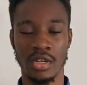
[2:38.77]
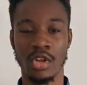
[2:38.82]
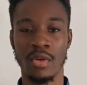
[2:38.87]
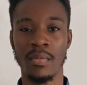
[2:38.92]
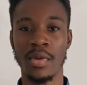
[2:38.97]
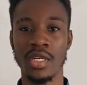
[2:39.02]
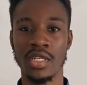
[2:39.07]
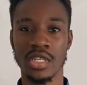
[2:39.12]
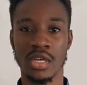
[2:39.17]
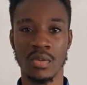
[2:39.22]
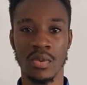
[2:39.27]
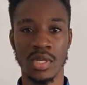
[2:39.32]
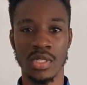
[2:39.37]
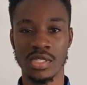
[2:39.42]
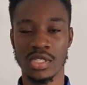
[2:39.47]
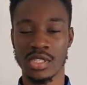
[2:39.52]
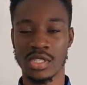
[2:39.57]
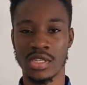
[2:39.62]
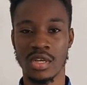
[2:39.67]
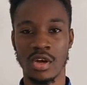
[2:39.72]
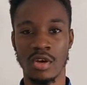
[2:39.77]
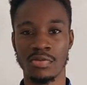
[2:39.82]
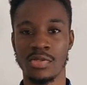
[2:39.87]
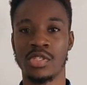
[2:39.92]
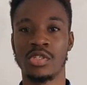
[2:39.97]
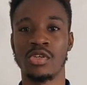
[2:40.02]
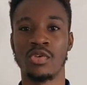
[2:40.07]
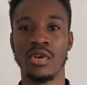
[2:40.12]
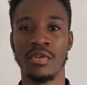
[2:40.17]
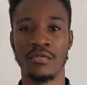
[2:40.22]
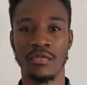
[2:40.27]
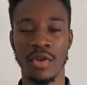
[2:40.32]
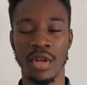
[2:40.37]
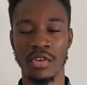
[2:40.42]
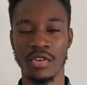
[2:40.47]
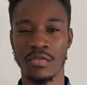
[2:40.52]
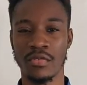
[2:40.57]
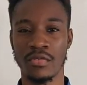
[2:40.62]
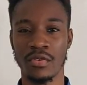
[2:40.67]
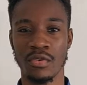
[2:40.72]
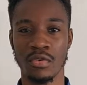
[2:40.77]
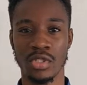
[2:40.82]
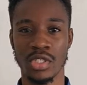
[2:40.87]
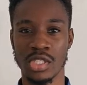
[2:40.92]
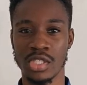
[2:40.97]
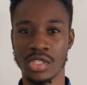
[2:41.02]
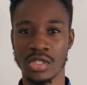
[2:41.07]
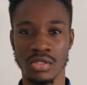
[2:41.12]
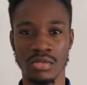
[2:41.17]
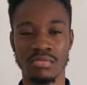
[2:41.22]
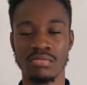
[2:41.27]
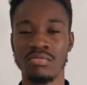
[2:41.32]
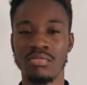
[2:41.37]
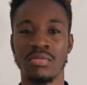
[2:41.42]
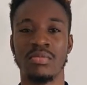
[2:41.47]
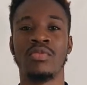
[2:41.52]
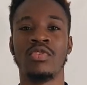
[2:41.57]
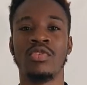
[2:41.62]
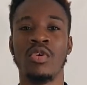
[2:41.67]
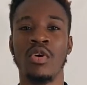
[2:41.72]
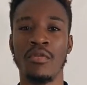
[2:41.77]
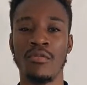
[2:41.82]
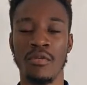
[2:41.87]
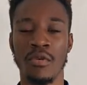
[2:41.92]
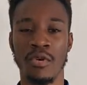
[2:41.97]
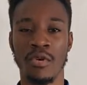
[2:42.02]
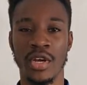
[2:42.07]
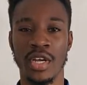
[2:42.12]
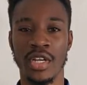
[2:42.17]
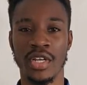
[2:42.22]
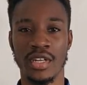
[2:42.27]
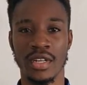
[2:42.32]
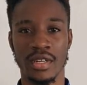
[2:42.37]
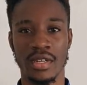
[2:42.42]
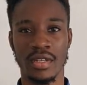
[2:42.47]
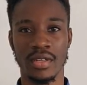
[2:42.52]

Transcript: No matter what's the obstacle in front of you, just go for it.